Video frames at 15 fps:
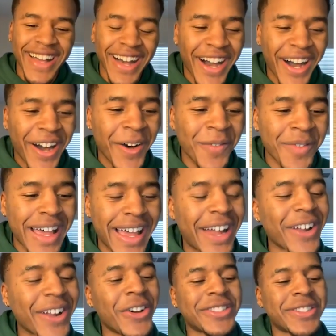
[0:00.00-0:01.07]
I
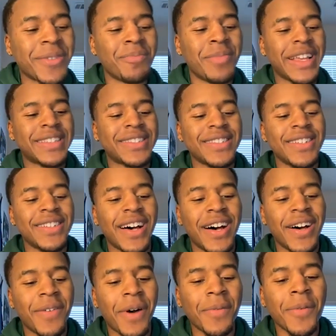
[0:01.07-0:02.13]
don't know.
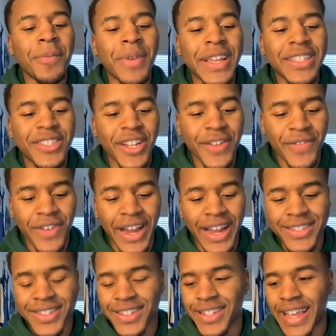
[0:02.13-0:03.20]
I'm a big Jennifer
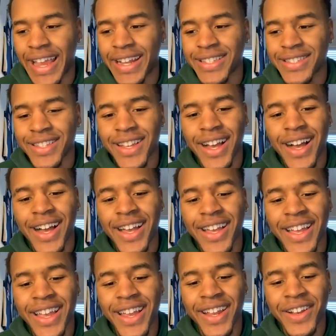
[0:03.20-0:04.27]
Aniston
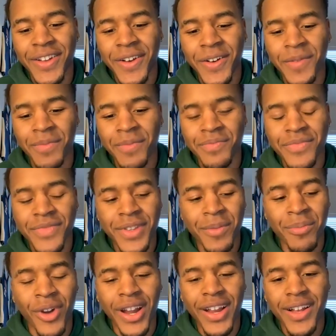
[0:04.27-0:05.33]
guy, and
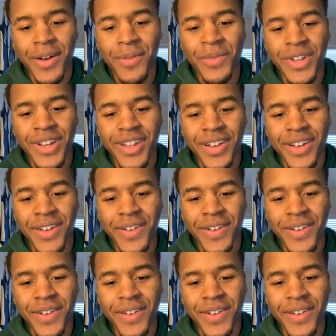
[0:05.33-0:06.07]
the breakup with